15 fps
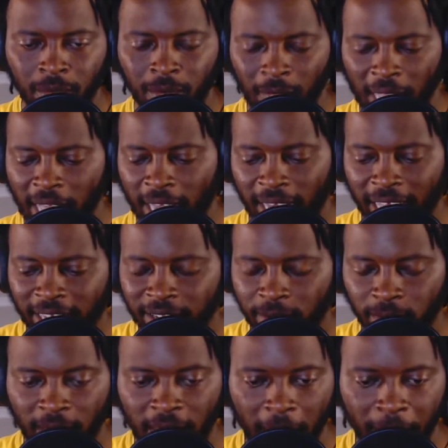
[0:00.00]
I like the
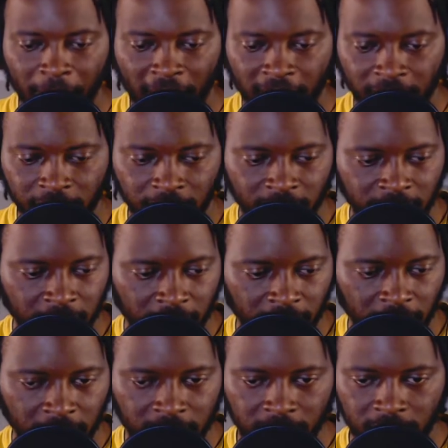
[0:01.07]
rhyme pattern on that
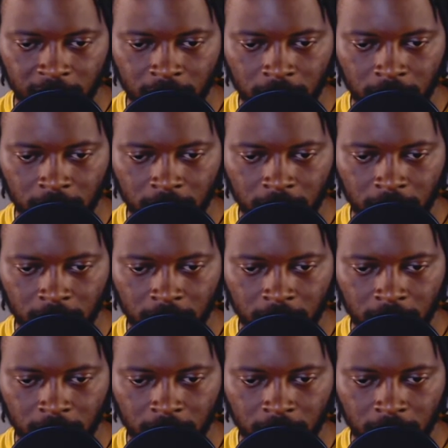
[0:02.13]
right there.